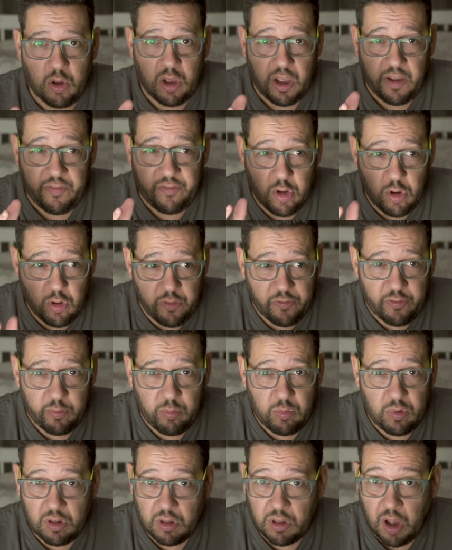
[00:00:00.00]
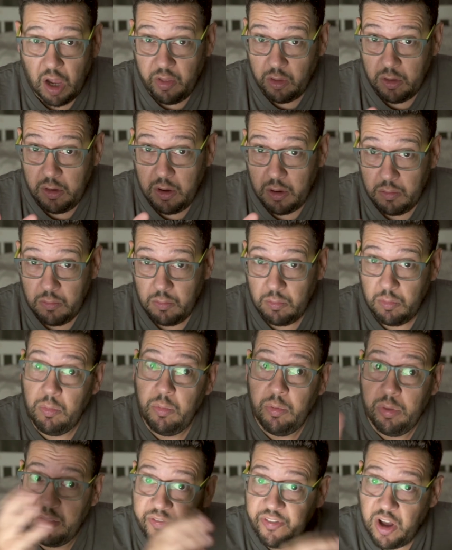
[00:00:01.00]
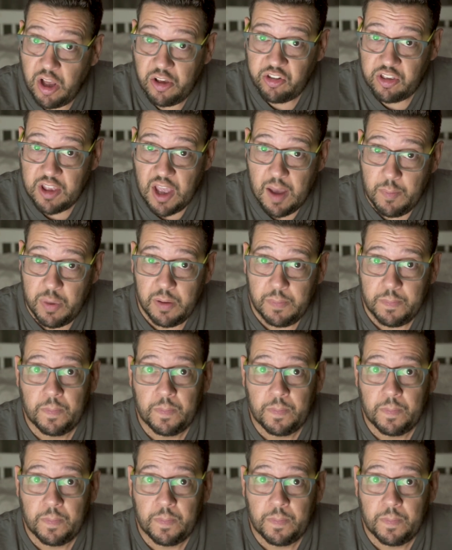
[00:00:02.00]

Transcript: If you've done the first step